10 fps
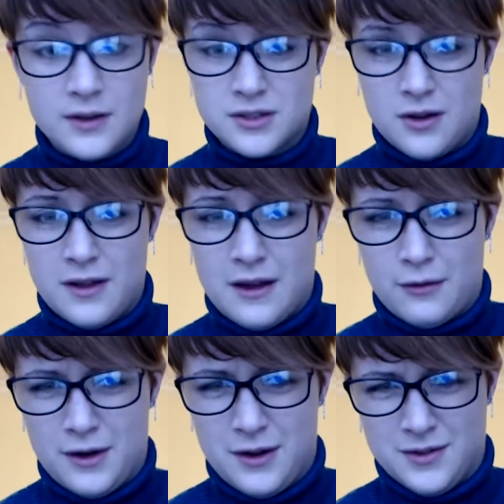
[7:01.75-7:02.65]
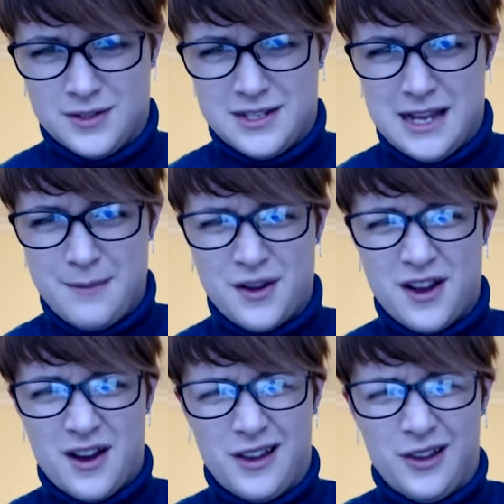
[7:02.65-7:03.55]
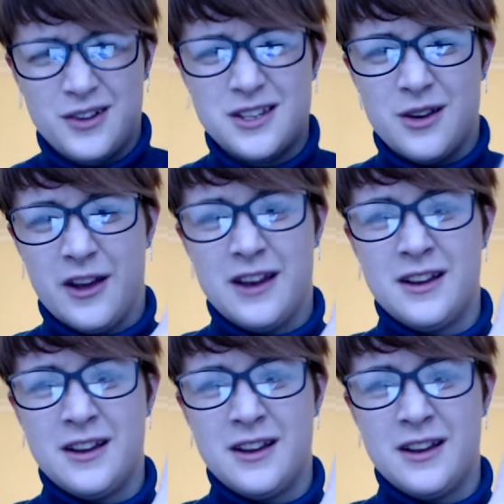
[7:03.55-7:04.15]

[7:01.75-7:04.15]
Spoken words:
got that real deep cut look to it.